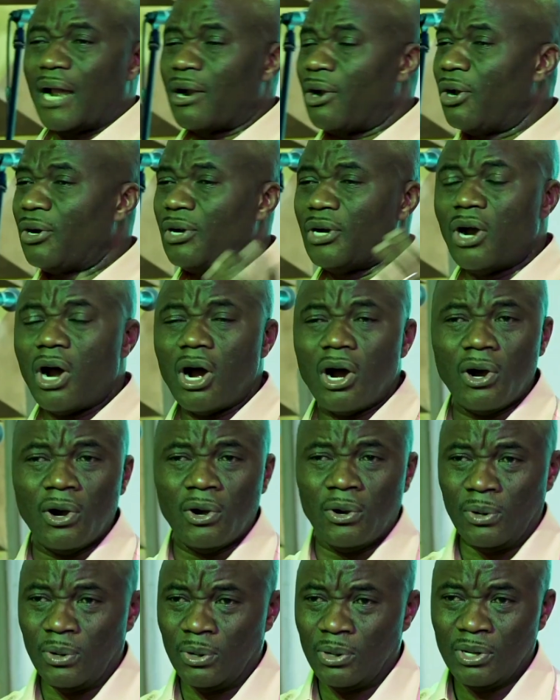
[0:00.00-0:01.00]
I don't
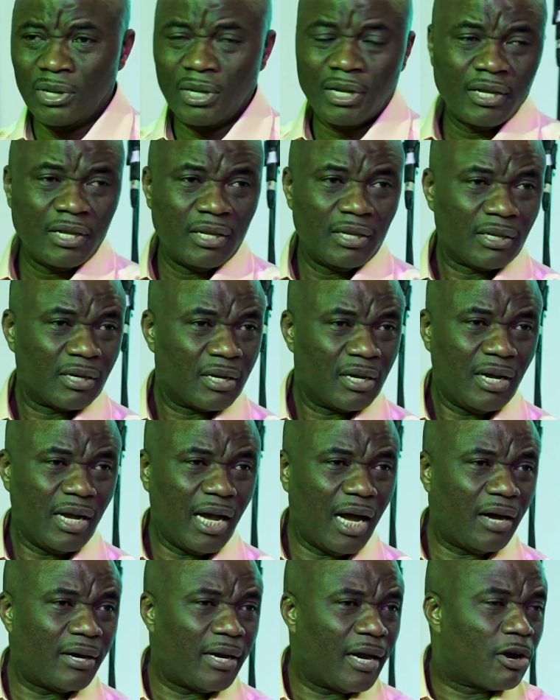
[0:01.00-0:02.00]
know
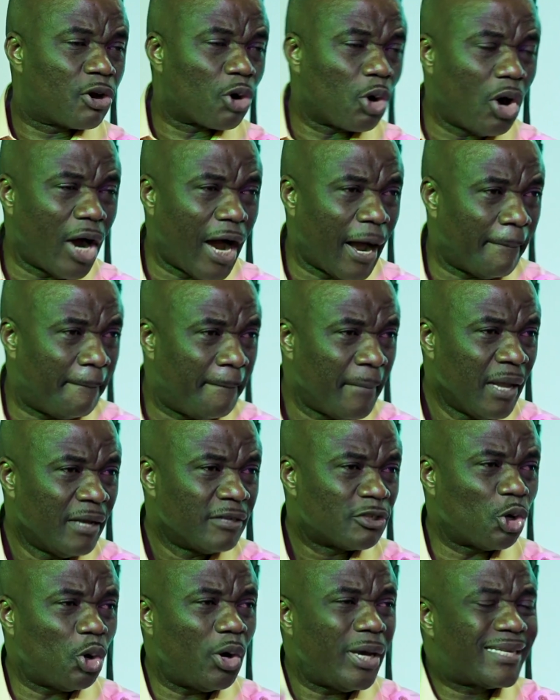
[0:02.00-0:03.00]
how they grow up.